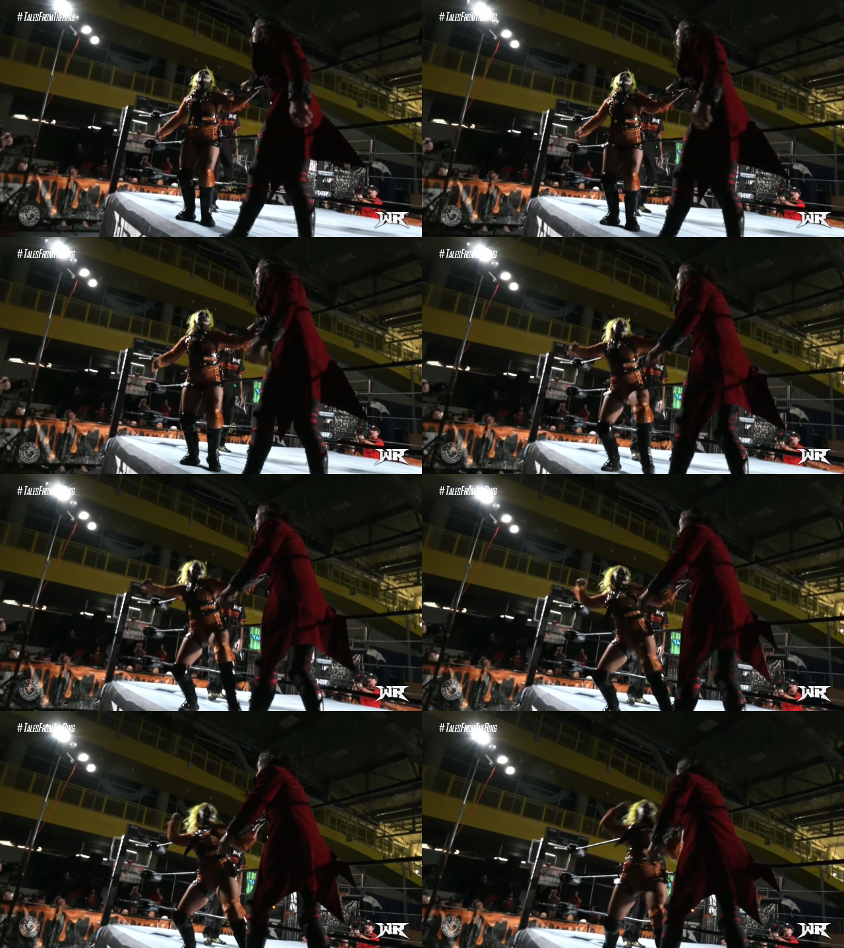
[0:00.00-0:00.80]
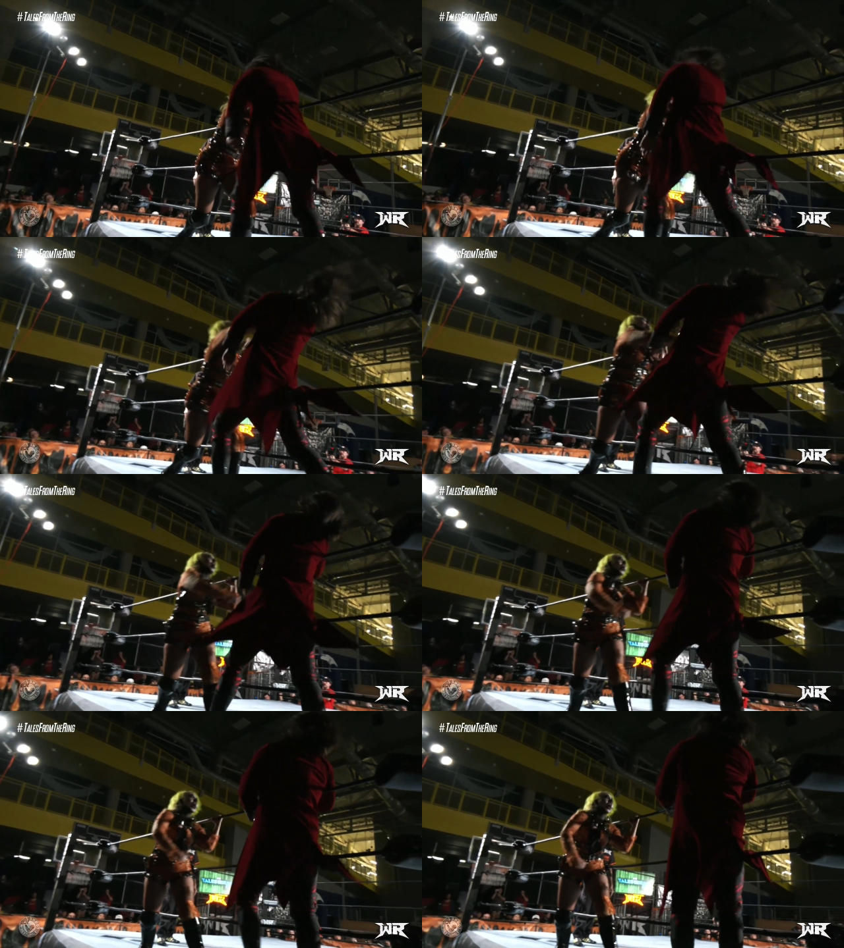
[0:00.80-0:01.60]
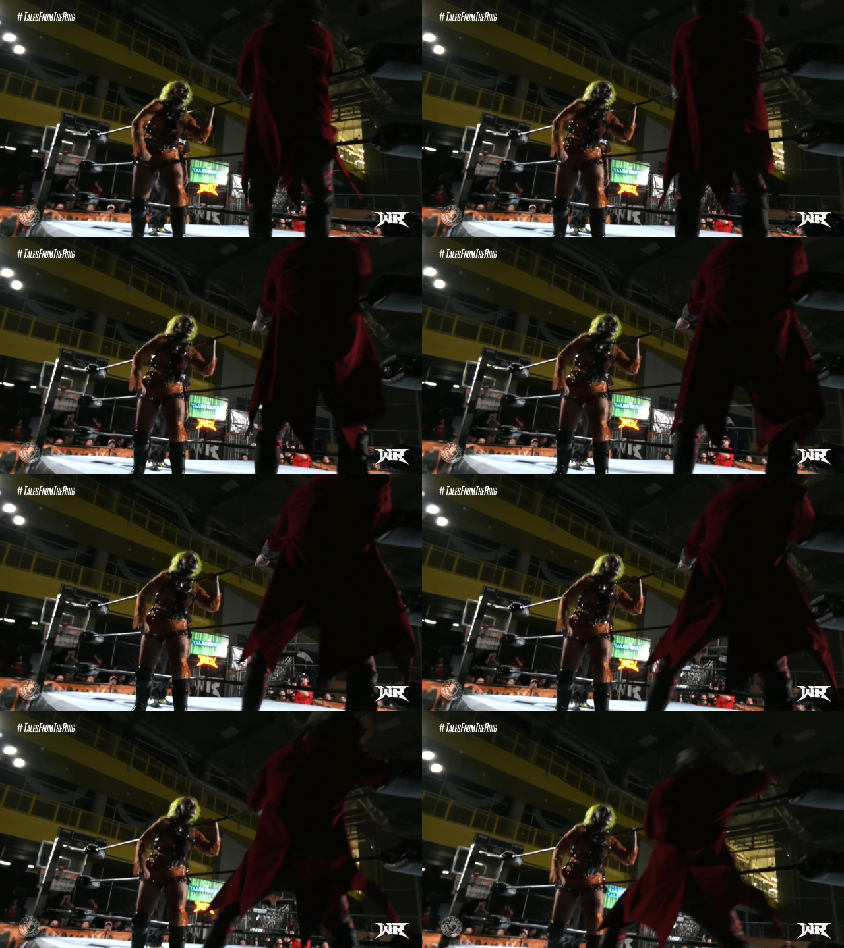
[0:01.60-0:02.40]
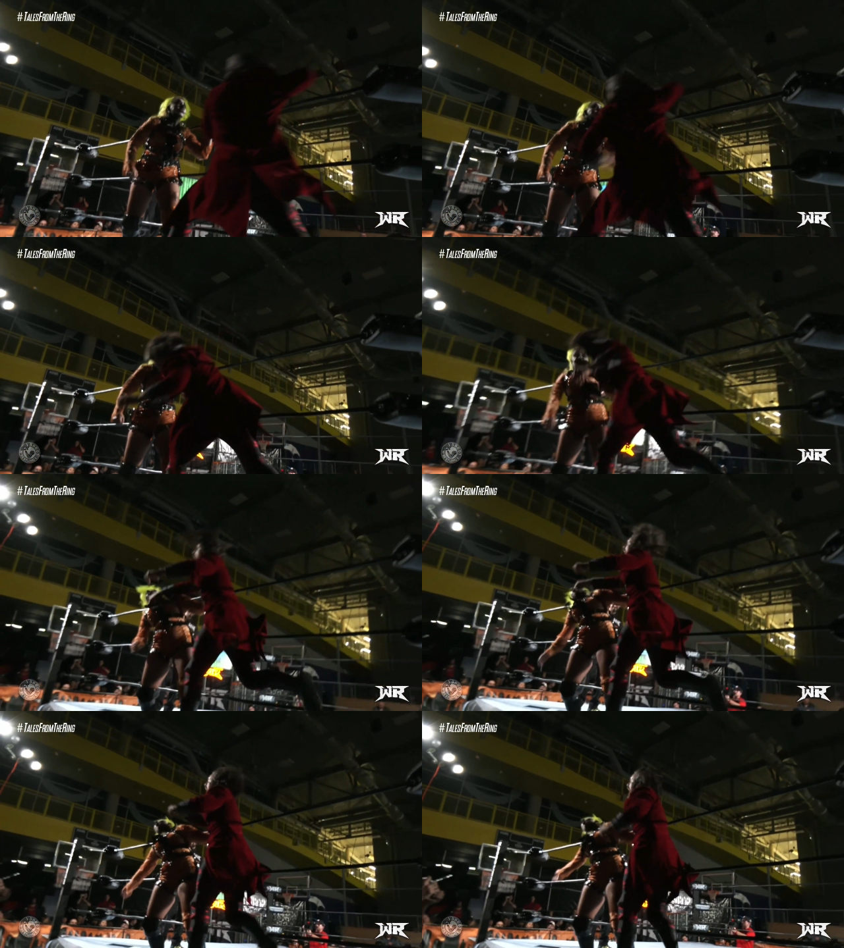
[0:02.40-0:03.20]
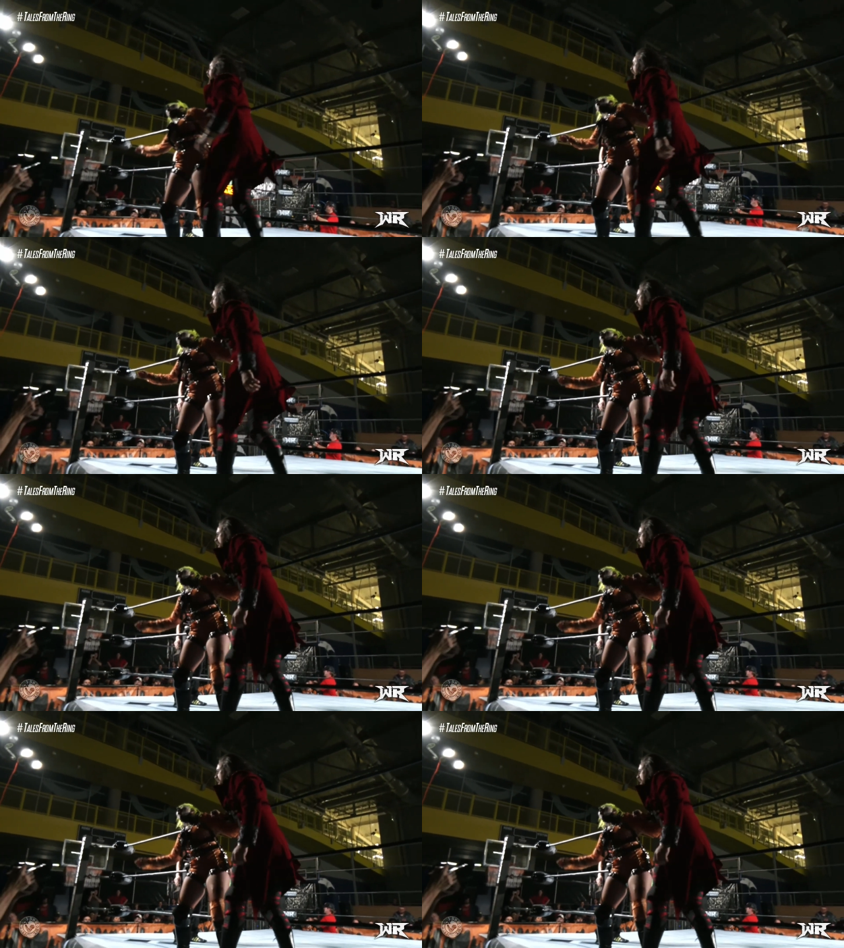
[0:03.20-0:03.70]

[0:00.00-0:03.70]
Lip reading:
Nobody's mouth can be seen.